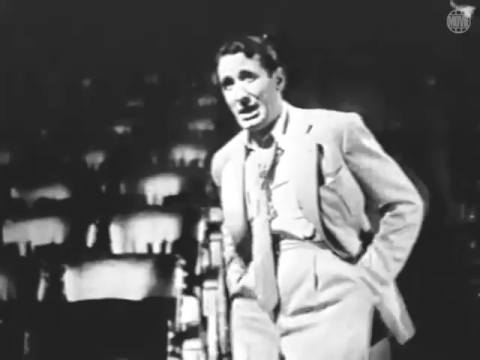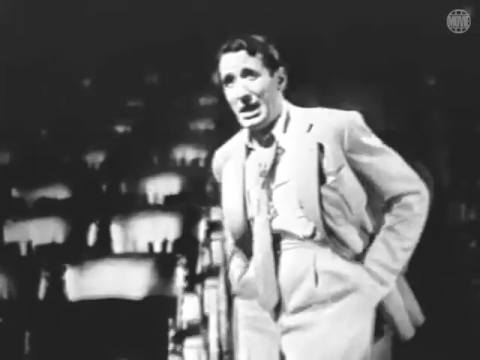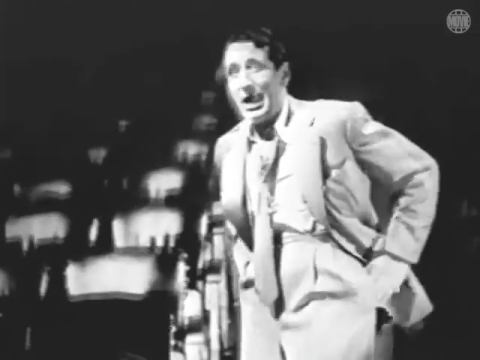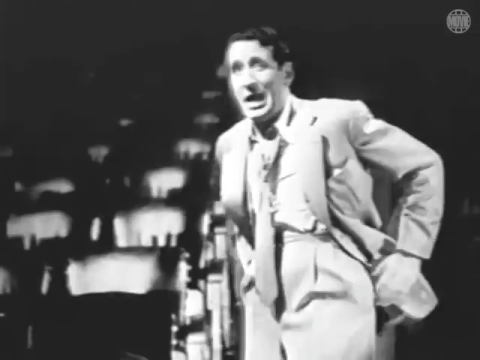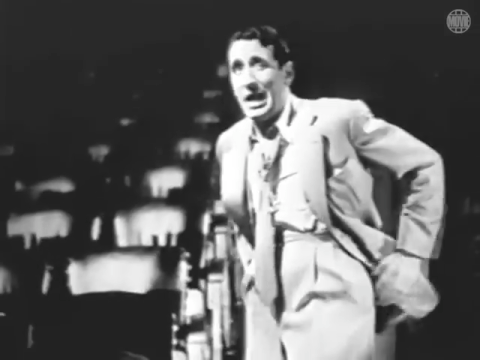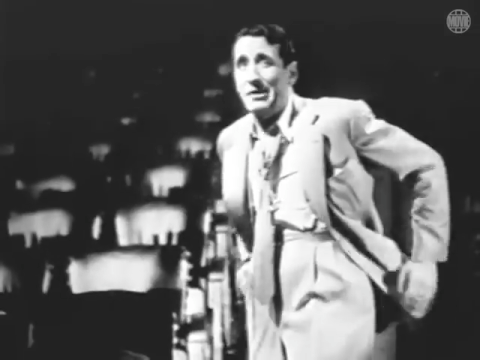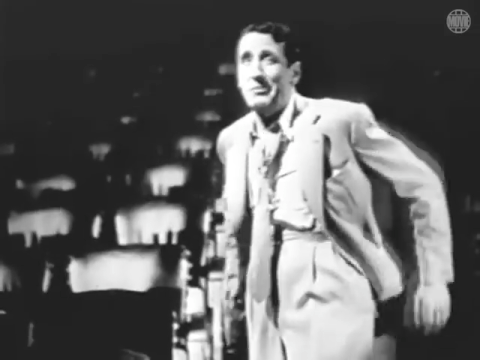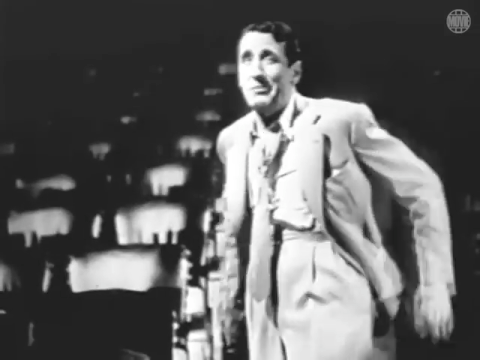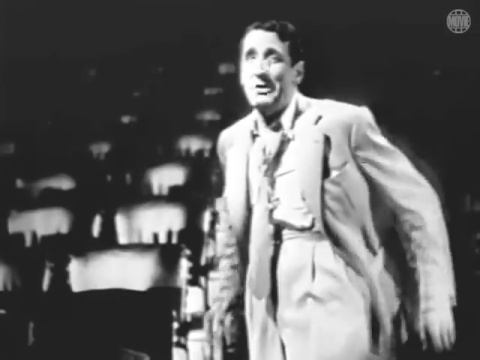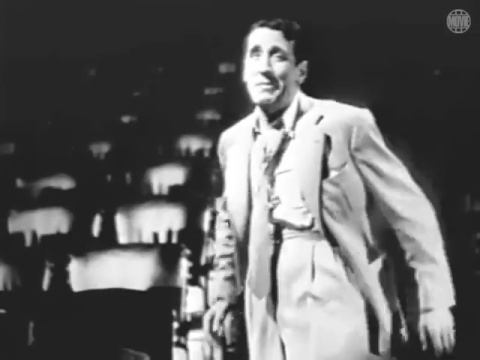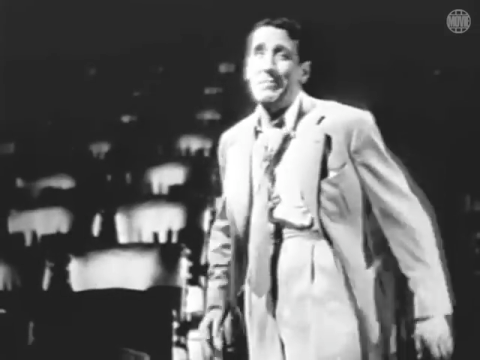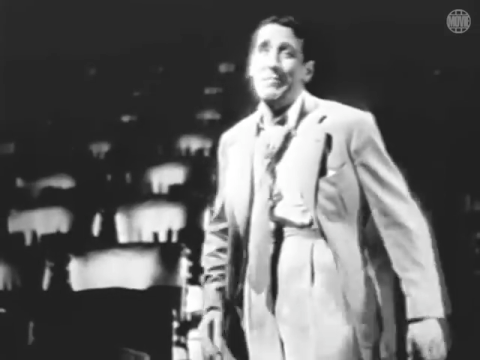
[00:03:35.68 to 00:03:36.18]

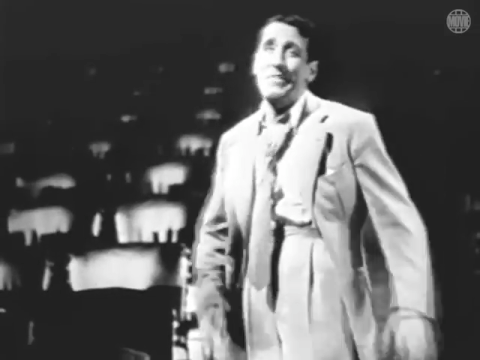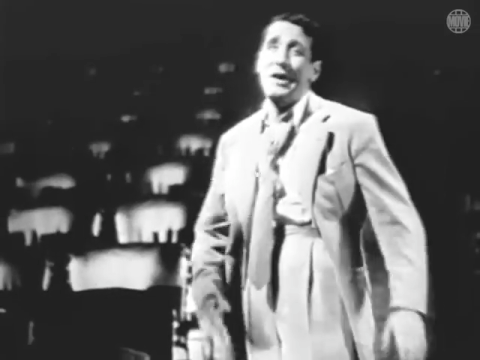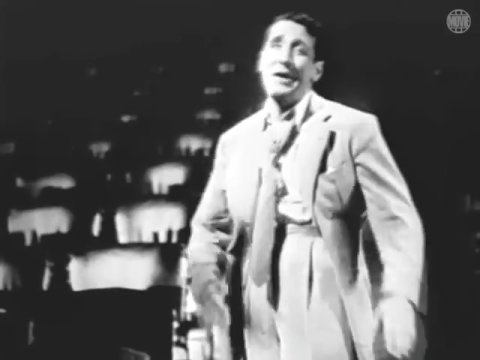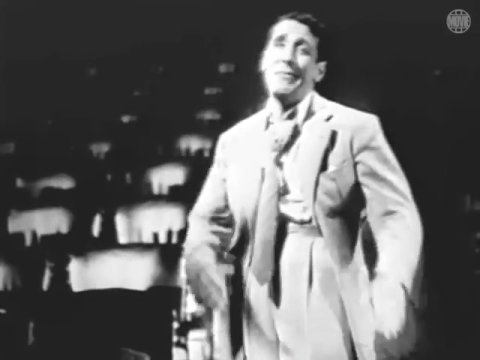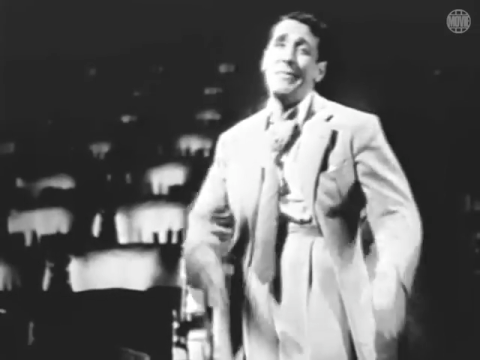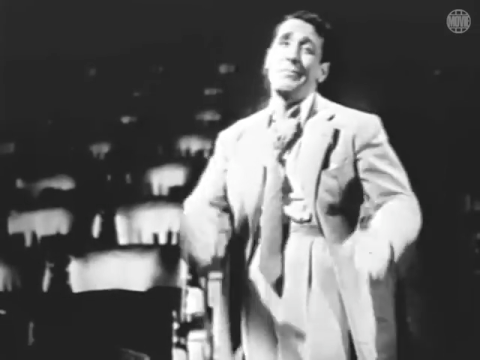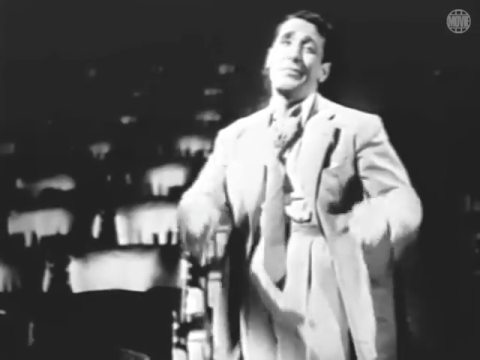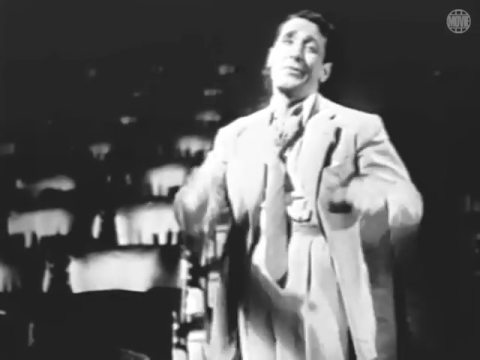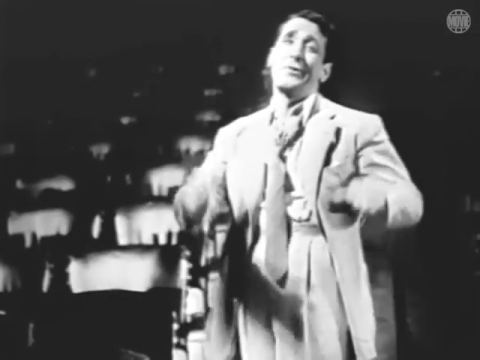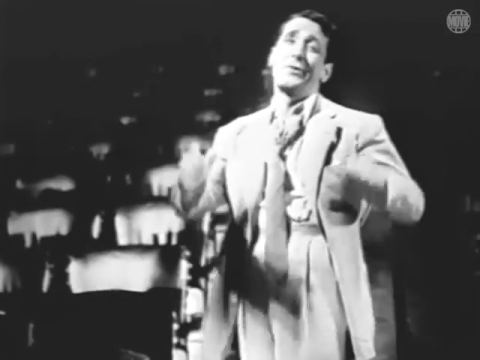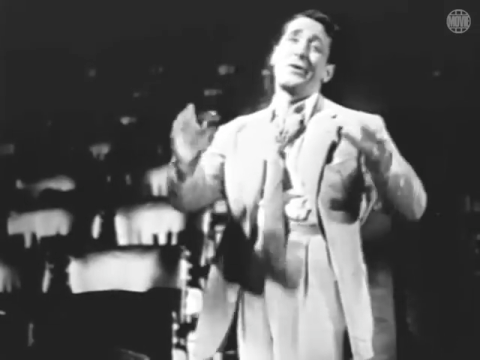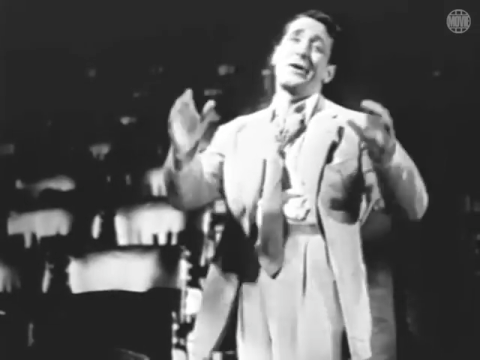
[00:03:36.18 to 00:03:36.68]
And
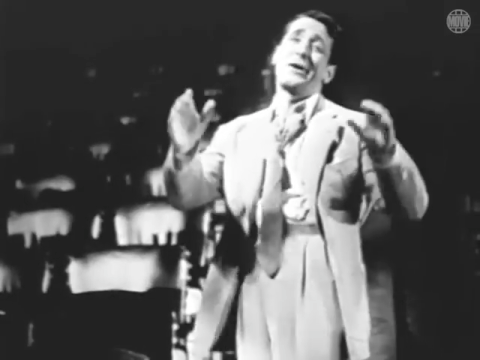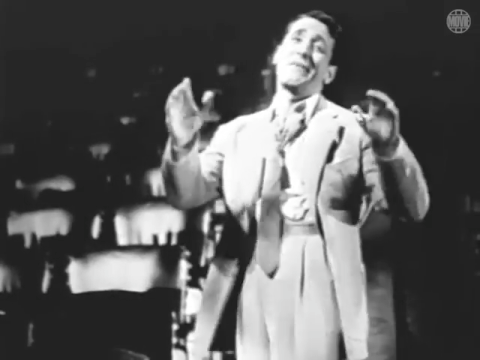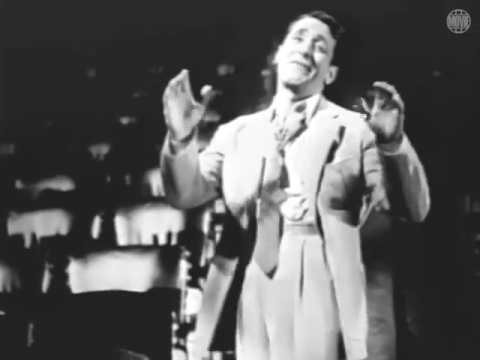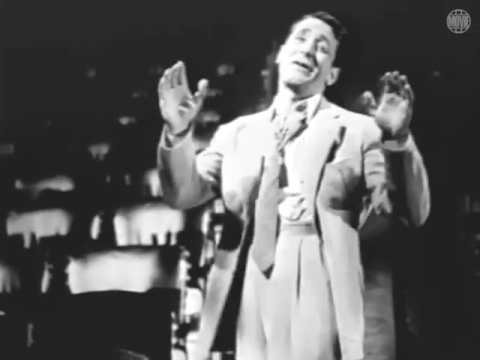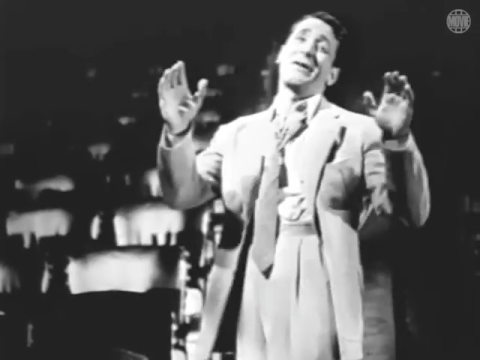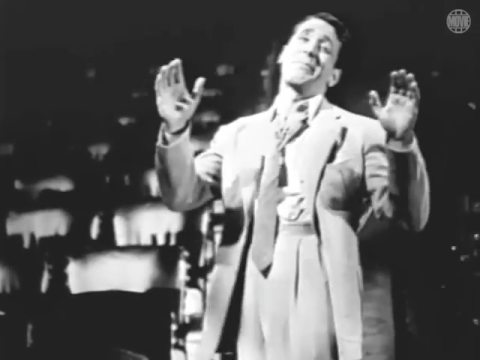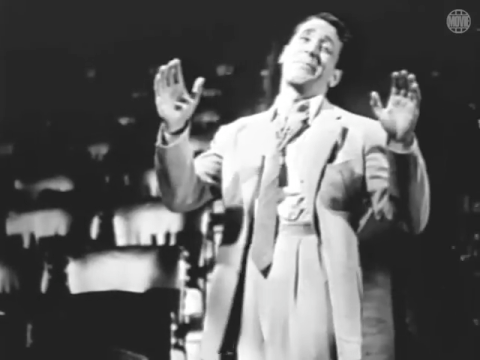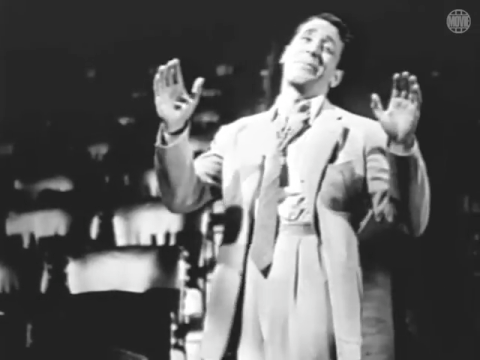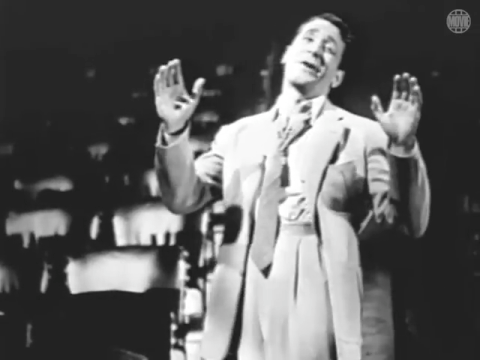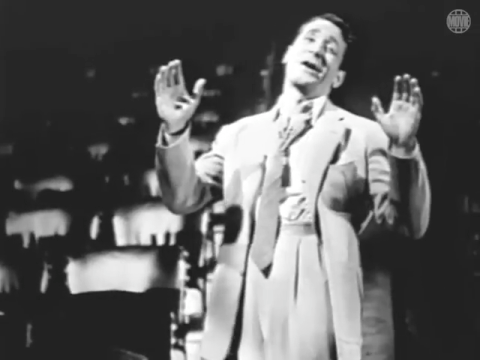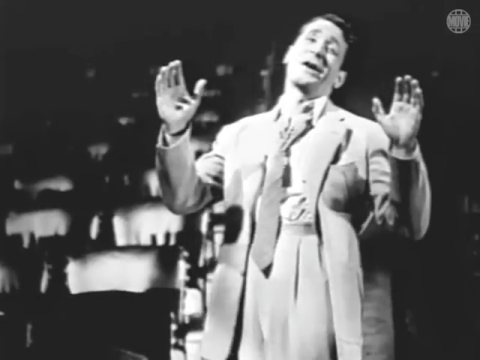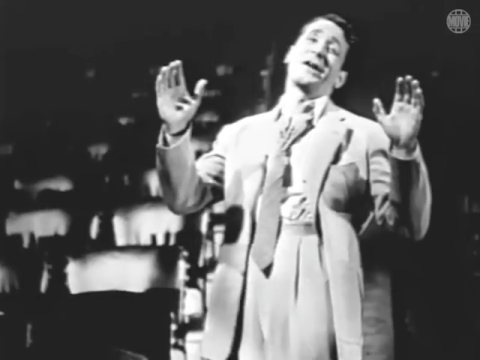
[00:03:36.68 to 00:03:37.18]
remember,
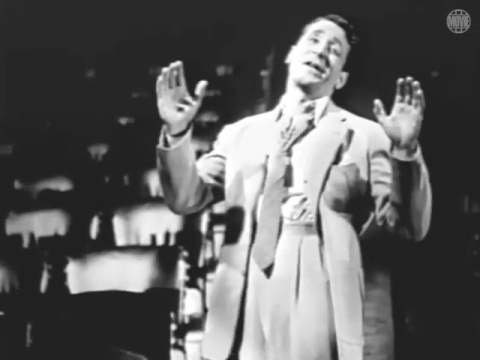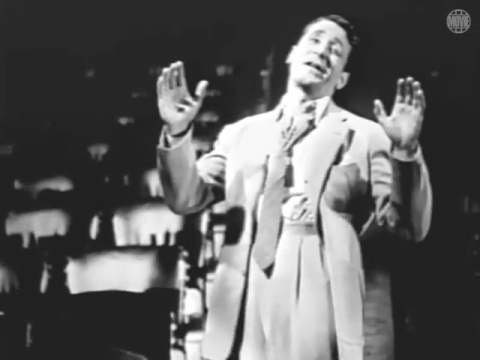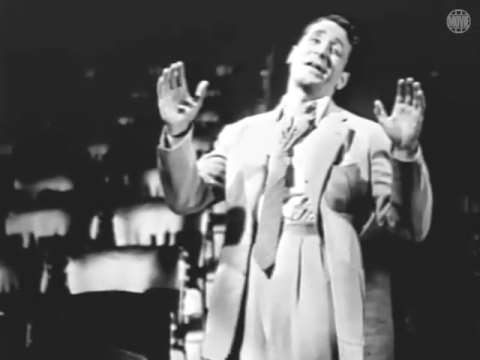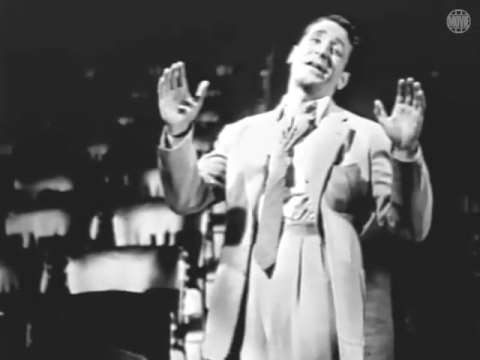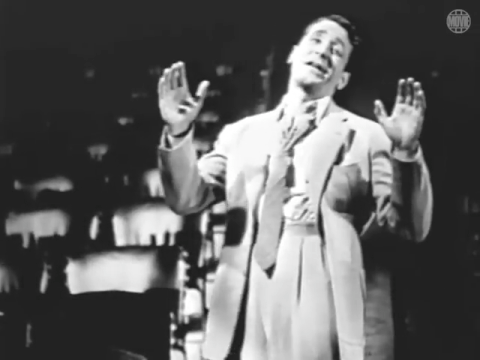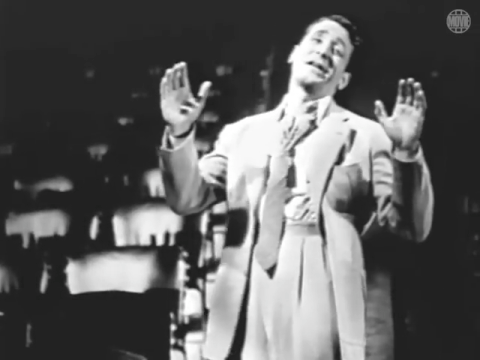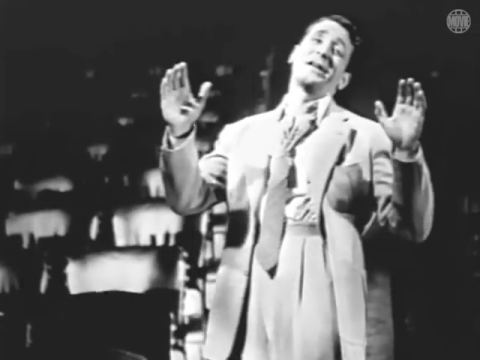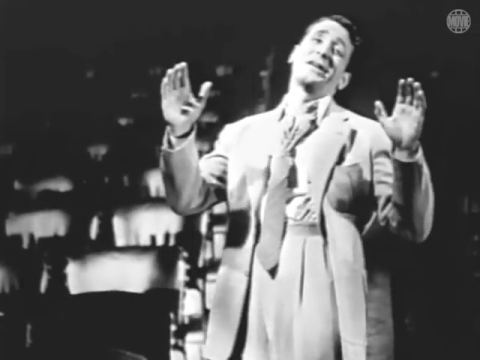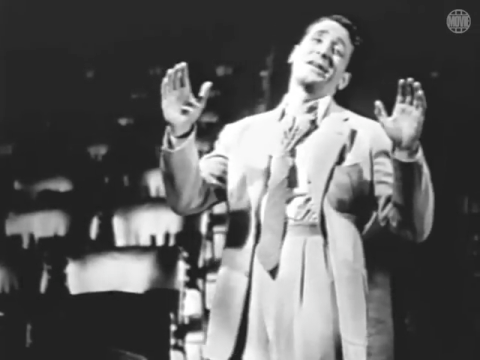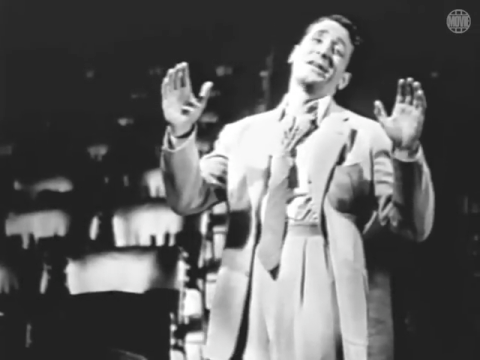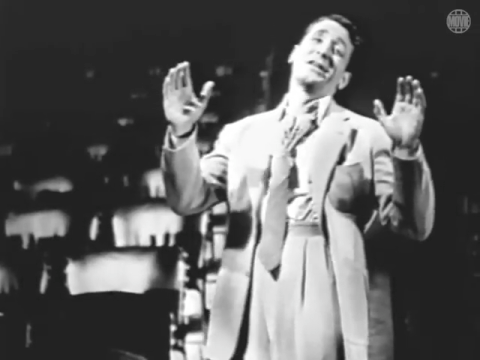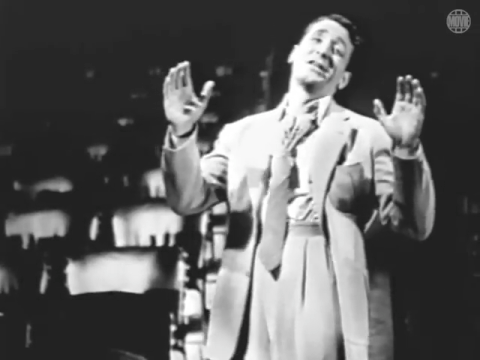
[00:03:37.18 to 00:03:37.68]

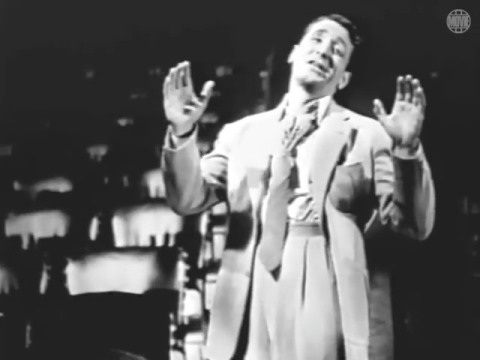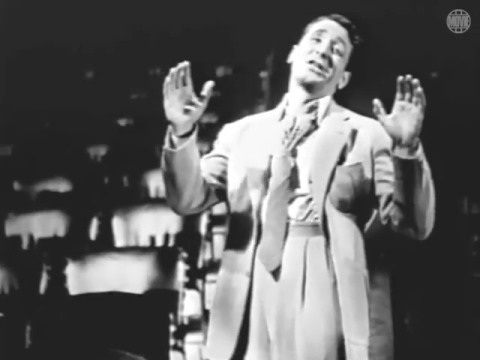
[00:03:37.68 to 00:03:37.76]
everybody,